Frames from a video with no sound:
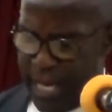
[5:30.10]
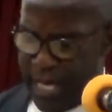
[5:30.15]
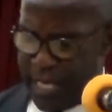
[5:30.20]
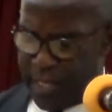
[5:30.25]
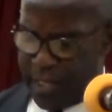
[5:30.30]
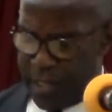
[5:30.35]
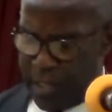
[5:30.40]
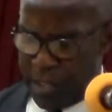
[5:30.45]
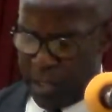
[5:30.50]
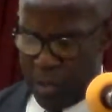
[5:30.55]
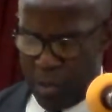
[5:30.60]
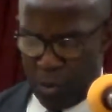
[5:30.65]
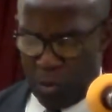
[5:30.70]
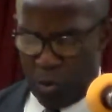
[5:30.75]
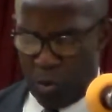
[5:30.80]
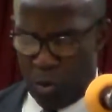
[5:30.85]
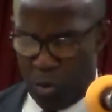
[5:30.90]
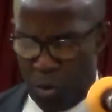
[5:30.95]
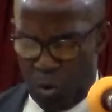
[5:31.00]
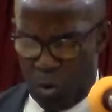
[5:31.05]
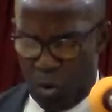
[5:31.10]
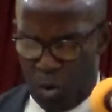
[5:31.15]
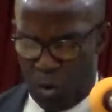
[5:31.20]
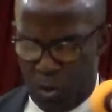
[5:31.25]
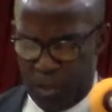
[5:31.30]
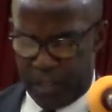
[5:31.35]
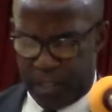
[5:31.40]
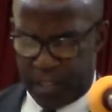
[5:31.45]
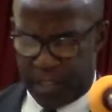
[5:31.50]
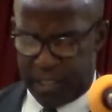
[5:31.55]
that the
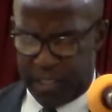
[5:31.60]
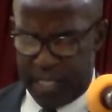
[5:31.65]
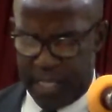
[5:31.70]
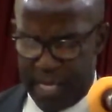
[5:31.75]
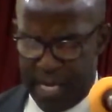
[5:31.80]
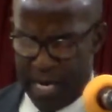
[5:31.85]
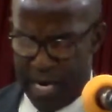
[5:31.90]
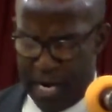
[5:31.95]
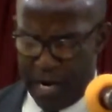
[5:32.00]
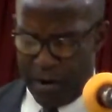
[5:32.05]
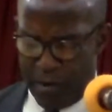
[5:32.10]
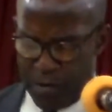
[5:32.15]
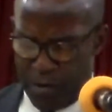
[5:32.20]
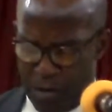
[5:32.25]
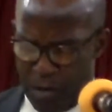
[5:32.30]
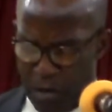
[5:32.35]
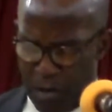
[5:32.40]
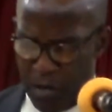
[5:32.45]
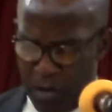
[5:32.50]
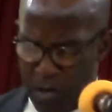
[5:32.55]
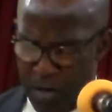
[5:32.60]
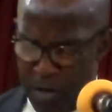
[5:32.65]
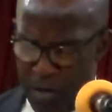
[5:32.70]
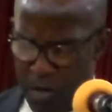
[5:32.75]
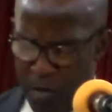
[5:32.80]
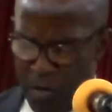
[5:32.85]
whole scenario